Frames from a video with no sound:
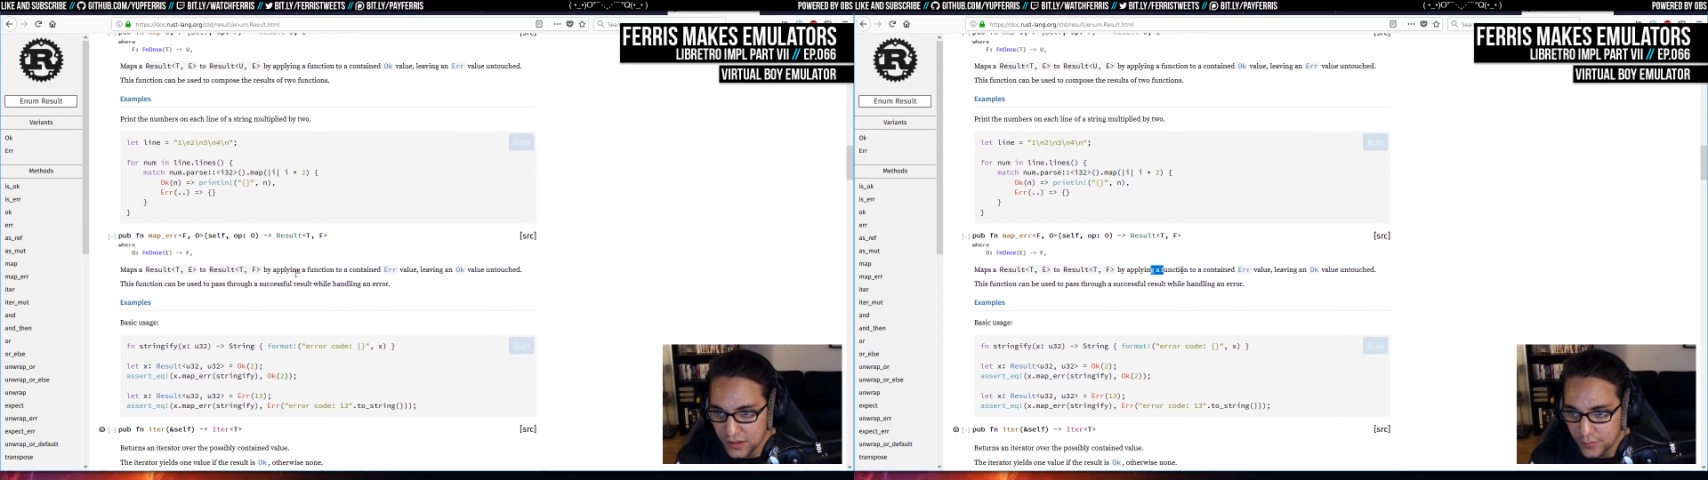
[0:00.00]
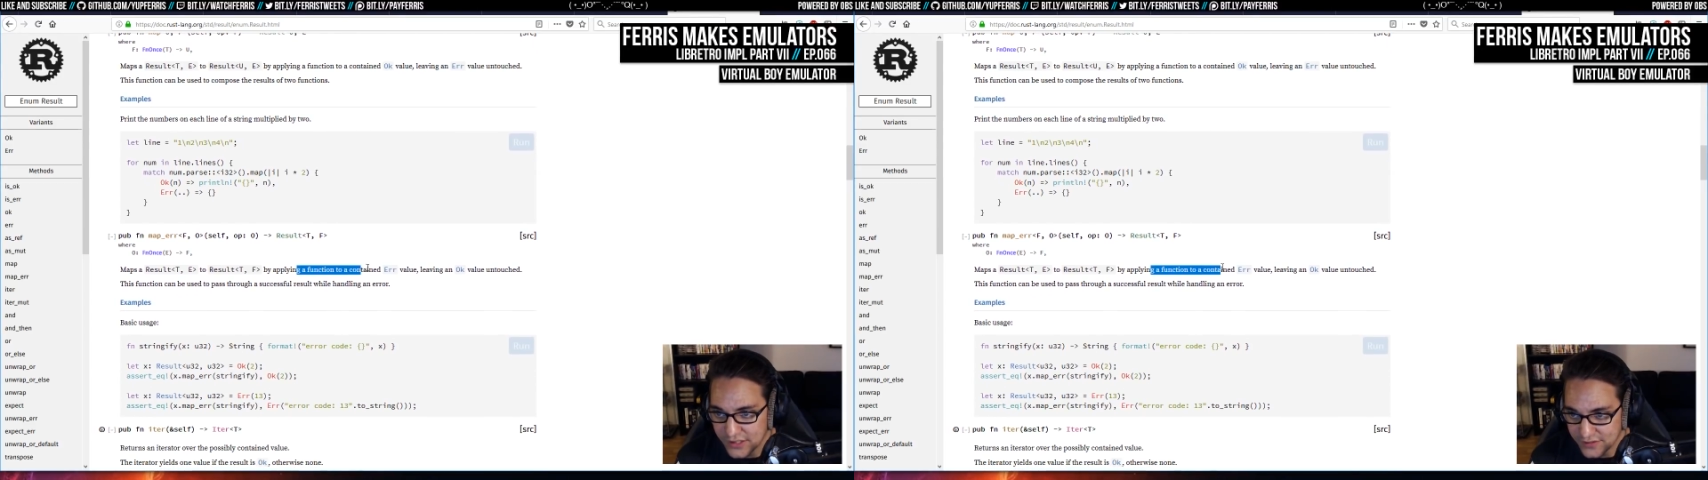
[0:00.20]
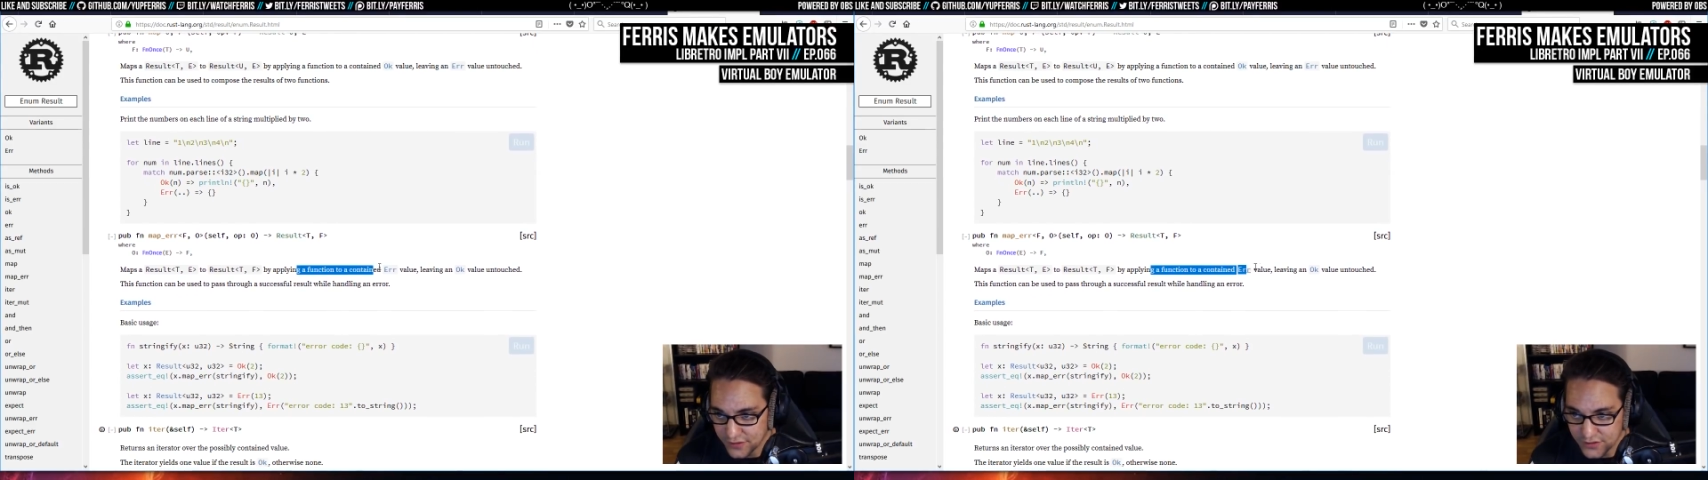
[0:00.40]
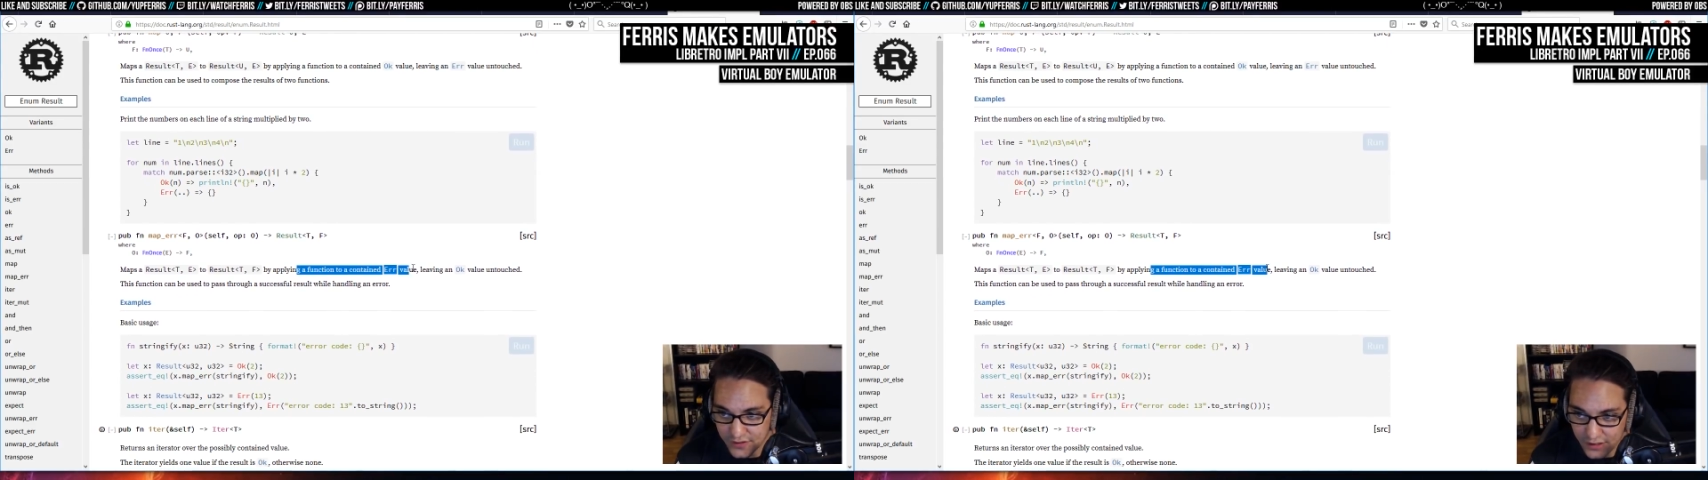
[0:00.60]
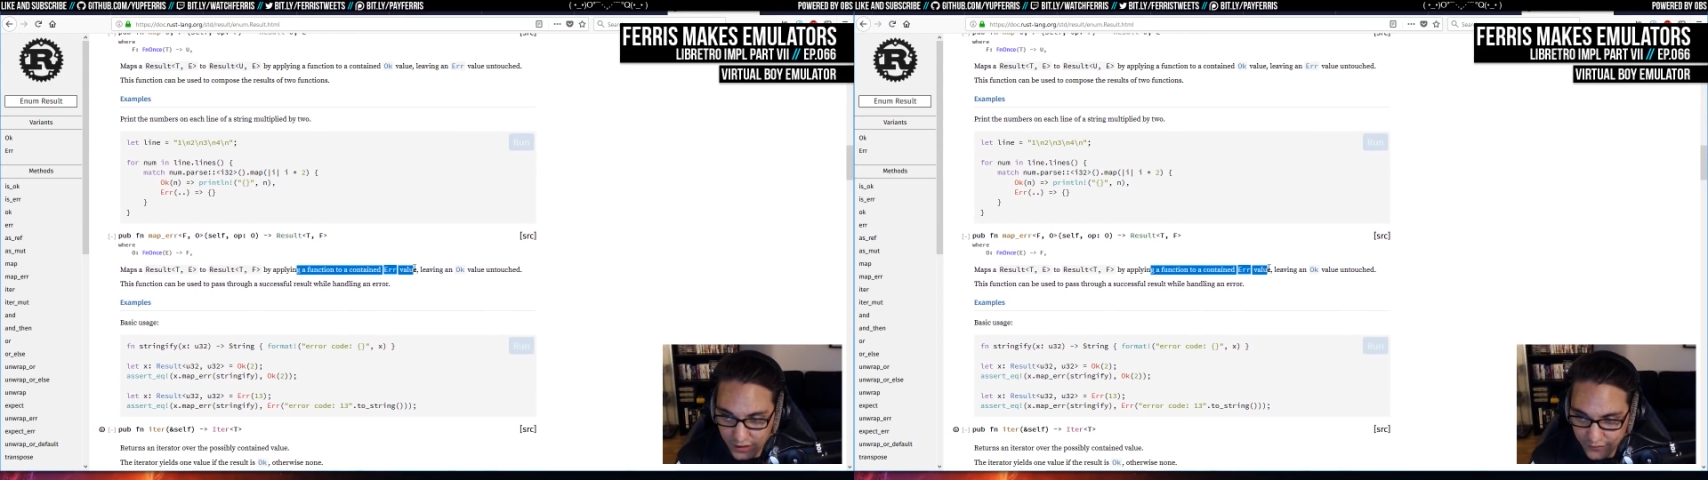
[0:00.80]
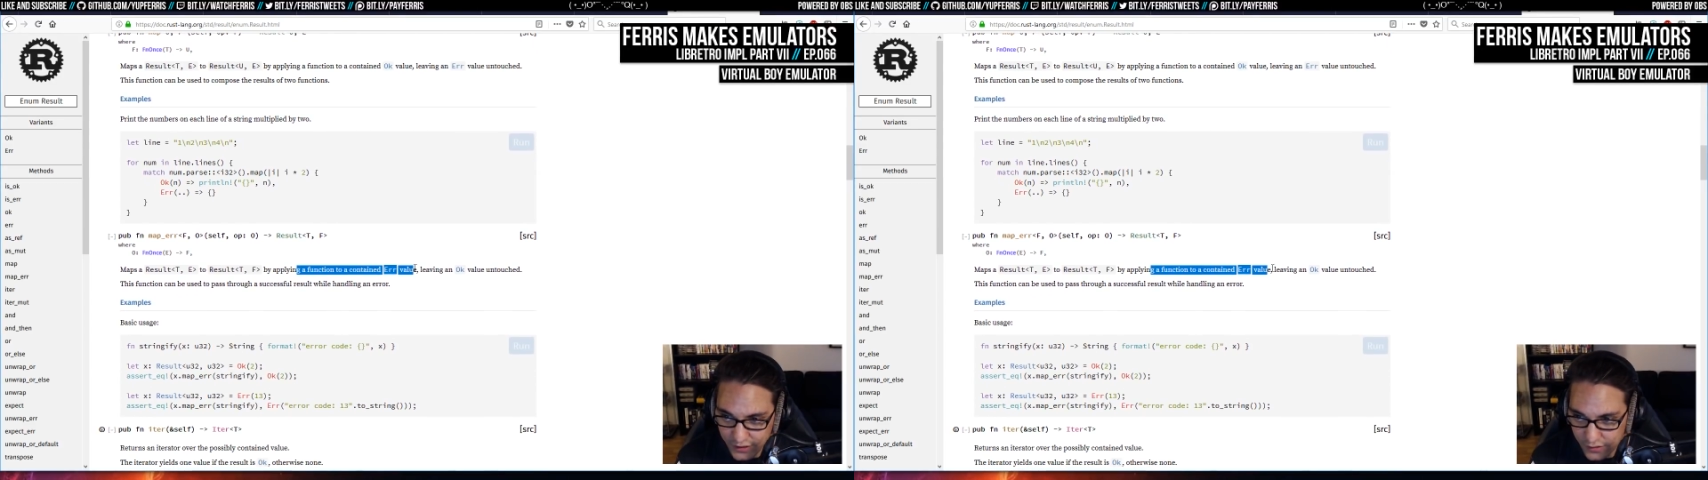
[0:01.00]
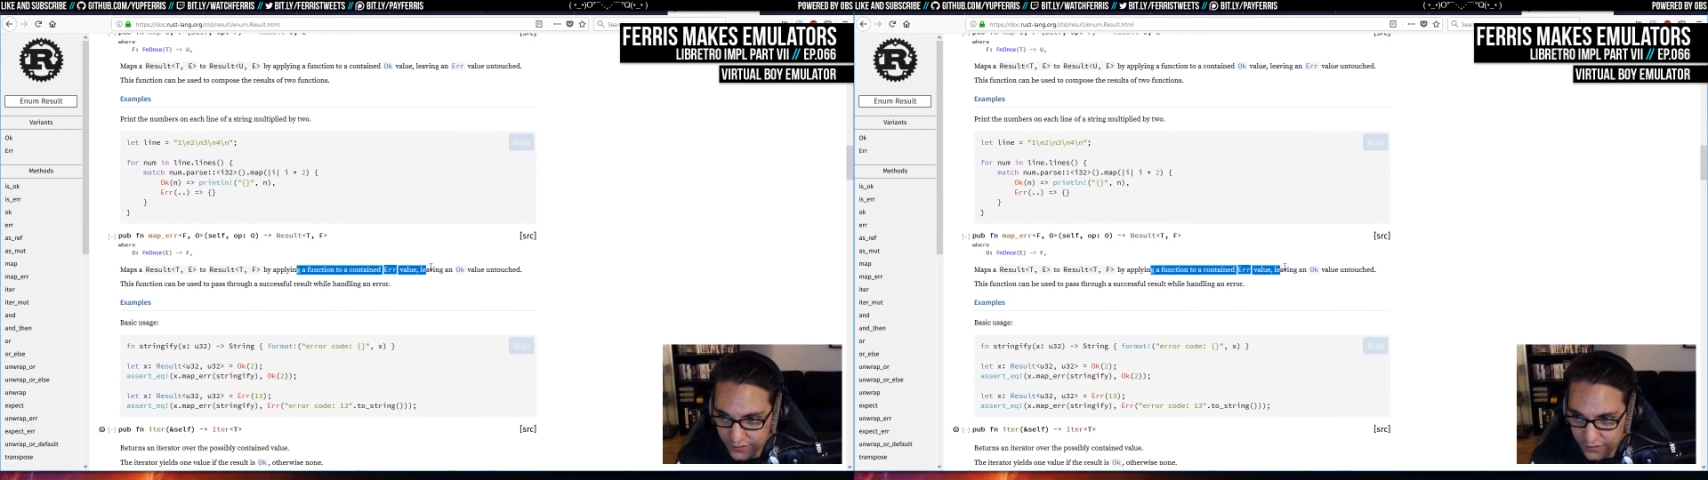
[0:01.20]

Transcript: applies a function to the error value,